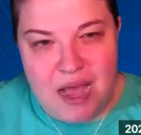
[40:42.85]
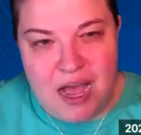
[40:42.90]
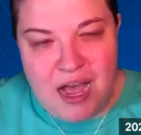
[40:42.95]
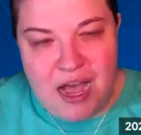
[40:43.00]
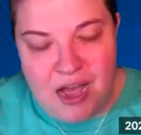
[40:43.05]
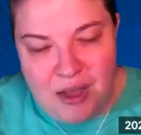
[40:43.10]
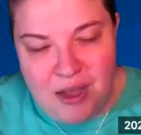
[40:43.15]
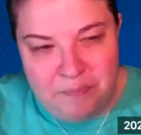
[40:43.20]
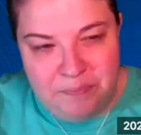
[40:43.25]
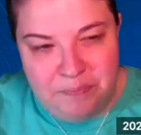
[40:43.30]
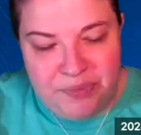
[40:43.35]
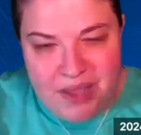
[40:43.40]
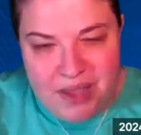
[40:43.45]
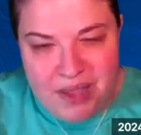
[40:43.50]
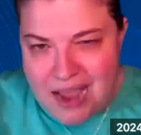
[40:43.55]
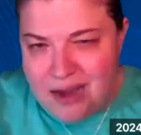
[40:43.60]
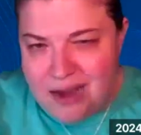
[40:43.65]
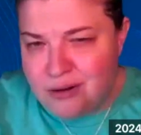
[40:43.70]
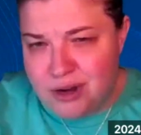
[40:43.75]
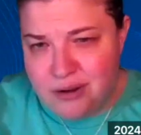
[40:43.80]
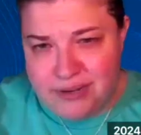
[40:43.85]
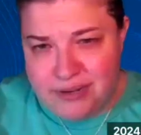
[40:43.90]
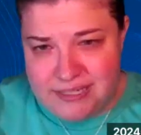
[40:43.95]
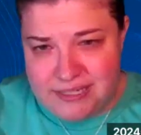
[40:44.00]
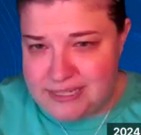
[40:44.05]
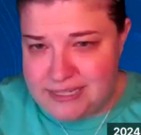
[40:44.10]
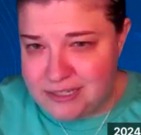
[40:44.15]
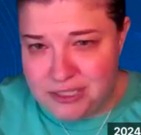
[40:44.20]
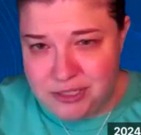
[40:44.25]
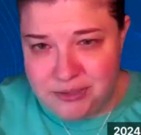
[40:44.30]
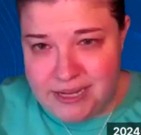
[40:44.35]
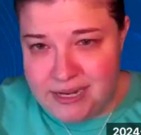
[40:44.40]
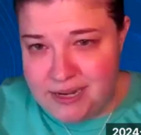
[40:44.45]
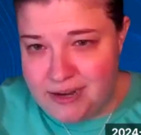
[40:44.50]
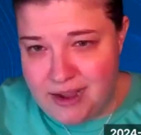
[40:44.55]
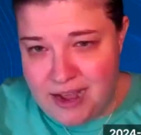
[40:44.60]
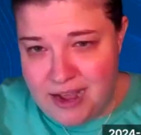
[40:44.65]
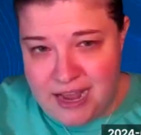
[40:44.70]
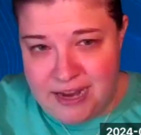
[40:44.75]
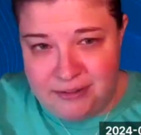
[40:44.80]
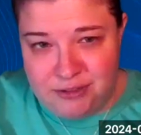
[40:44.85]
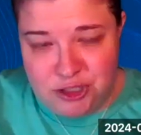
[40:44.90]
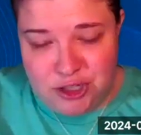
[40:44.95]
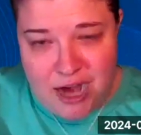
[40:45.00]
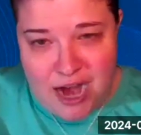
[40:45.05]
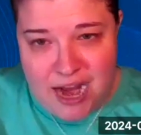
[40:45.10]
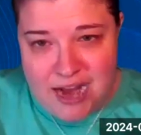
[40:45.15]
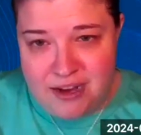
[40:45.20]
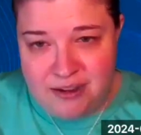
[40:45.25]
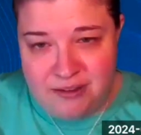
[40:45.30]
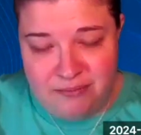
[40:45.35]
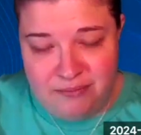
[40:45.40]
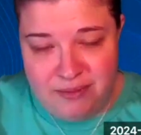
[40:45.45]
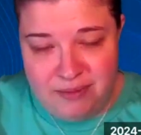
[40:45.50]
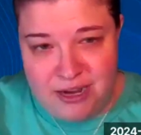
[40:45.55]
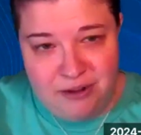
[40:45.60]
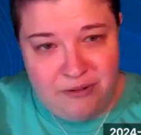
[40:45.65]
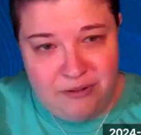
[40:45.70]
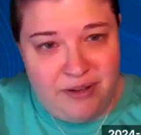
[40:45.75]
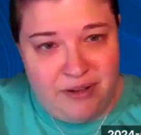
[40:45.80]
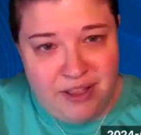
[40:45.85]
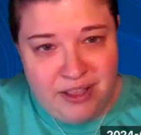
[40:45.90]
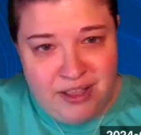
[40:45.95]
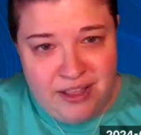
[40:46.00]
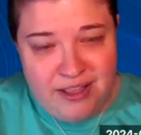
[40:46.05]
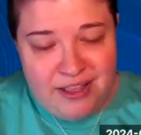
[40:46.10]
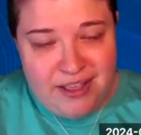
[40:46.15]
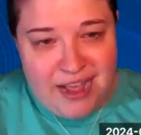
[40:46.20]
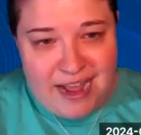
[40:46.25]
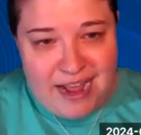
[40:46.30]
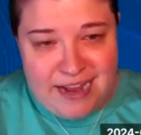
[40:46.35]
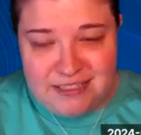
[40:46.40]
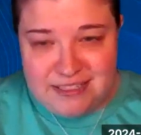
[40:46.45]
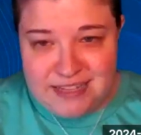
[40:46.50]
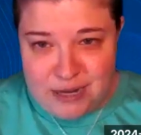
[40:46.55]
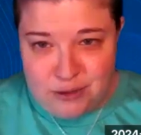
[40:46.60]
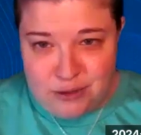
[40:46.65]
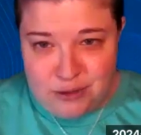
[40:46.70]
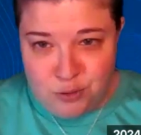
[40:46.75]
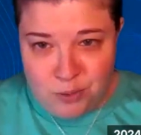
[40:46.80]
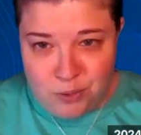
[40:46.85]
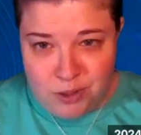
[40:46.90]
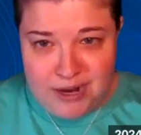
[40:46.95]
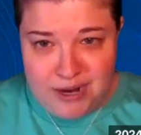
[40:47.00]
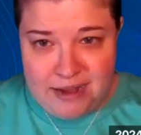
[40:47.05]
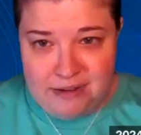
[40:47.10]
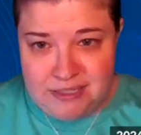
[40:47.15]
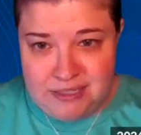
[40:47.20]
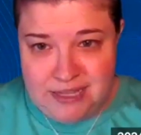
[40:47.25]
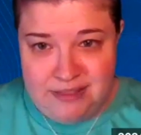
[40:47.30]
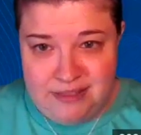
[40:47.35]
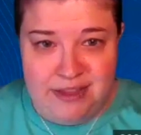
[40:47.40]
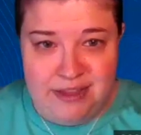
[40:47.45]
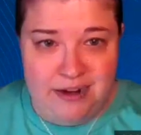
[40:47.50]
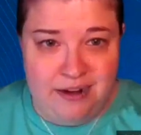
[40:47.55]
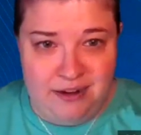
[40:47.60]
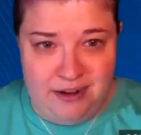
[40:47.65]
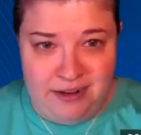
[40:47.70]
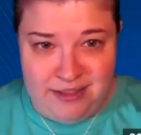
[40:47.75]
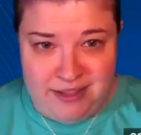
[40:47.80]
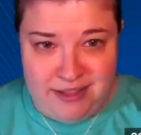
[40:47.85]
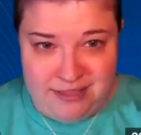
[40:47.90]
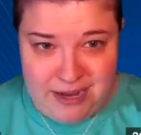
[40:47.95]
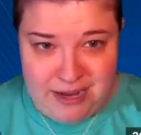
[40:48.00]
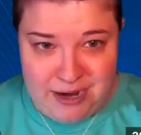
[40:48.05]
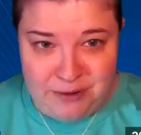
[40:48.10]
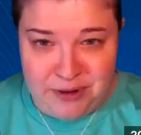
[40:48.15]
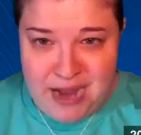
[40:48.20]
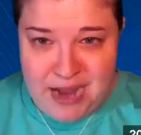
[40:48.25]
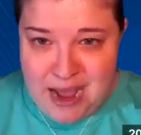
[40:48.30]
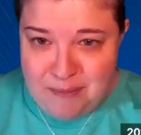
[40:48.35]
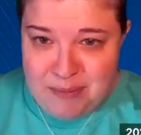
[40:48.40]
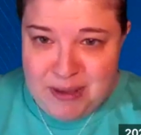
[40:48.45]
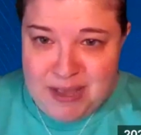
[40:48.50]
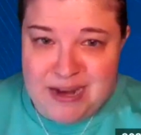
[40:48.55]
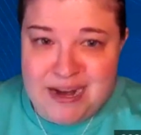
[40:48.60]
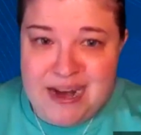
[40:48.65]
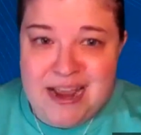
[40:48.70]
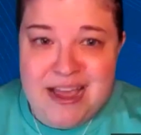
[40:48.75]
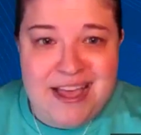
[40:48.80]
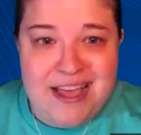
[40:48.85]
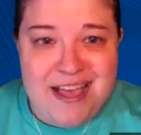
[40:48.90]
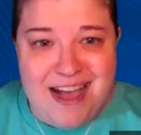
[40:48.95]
I don't always stick to it. I try to, you know, I schedule workouts in there and then they don't happen.